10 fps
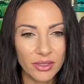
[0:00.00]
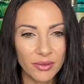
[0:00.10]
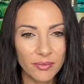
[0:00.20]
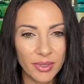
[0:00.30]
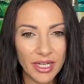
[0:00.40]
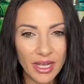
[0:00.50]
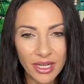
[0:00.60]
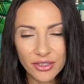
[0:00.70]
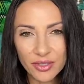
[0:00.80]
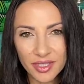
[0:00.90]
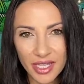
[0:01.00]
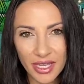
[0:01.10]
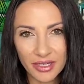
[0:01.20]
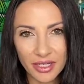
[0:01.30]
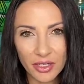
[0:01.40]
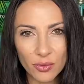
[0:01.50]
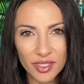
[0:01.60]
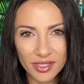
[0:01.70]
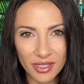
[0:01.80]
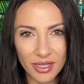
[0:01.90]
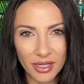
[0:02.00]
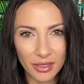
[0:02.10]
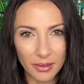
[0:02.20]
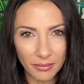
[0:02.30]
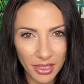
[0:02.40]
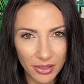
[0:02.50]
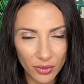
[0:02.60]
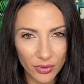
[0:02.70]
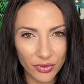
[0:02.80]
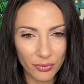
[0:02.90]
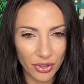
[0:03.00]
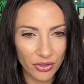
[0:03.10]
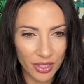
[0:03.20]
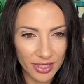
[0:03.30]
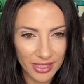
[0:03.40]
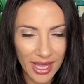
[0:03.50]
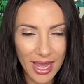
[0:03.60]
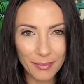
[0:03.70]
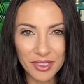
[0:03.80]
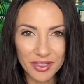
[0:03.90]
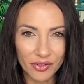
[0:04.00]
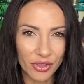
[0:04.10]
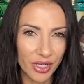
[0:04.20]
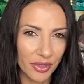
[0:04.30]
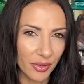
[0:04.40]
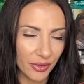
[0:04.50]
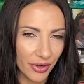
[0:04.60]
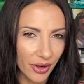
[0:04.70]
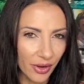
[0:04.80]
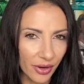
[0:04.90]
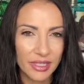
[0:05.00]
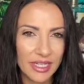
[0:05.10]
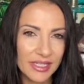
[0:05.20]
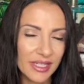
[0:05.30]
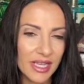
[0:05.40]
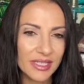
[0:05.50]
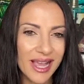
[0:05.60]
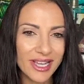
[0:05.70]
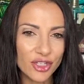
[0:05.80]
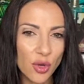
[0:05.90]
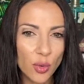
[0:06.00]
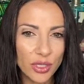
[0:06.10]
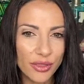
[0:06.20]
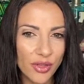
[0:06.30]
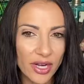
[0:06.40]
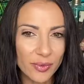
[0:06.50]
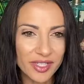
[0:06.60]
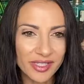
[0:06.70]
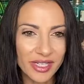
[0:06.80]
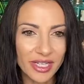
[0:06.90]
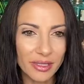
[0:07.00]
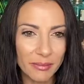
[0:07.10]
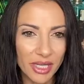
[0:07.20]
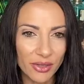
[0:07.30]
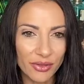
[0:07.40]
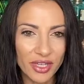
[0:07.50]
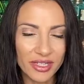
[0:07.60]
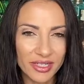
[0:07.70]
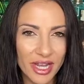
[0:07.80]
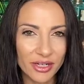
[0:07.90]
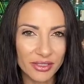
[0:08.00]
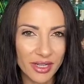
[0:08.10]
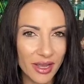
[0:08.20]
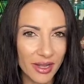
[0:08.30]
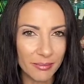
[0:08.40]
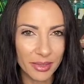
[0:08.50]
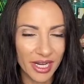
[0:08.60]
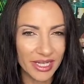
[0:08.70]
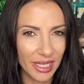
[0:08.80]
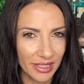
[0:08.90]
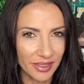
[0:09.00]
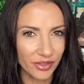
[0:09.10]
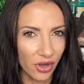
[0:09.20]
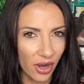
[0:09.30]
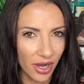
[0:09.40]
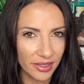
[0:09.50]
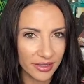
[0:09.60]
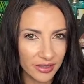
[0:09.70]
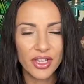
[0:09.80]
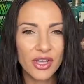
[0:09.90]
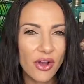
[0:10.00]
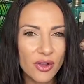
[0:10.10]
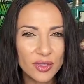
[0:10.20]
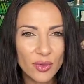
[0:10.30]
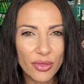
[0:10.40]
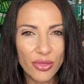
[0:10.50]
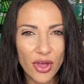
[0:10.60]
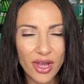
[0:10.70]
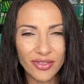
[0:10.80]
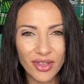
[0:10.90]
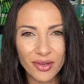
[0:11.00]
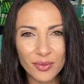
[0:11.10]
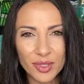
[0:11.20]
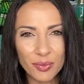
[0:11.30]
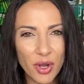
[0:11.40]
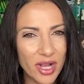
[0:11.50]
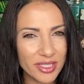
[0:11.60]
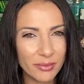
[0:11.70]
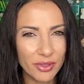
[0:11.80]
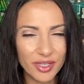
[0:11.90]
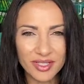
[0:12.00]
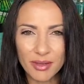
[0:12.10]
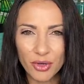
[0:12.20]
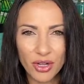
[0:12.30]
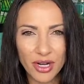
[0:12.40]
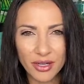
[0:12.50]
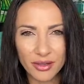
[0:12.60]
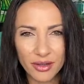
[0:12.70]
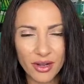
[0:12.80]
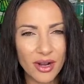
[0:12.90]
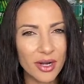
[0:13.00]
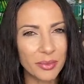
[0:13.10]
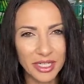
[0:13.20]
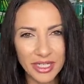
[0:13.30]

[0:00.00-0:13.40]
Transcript: But Hunter said he was sitting in the middle with the milk on his lap until he got out of the car. He says, I totally thought I was sitting in the middle the entire time, but I guess not. He also thought that it was possible that Summer got out of the car, but